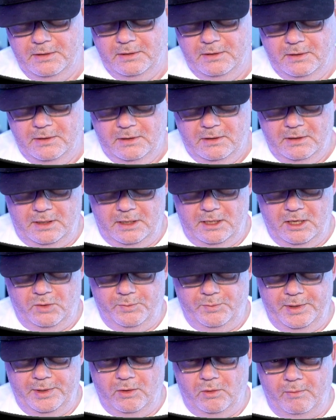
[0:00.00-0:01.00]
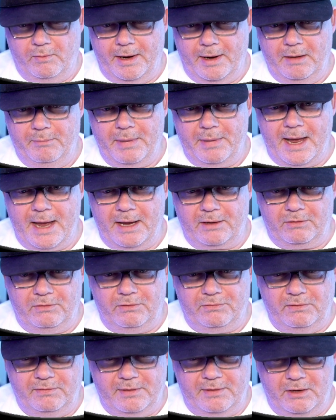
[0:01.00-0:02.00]
And here we go right back. You
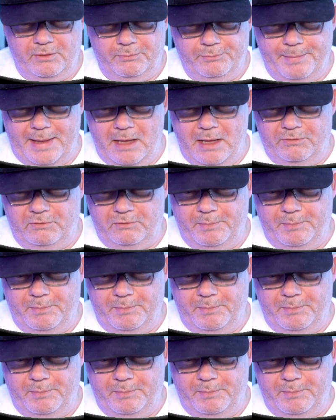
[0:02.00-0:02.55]
see that bounce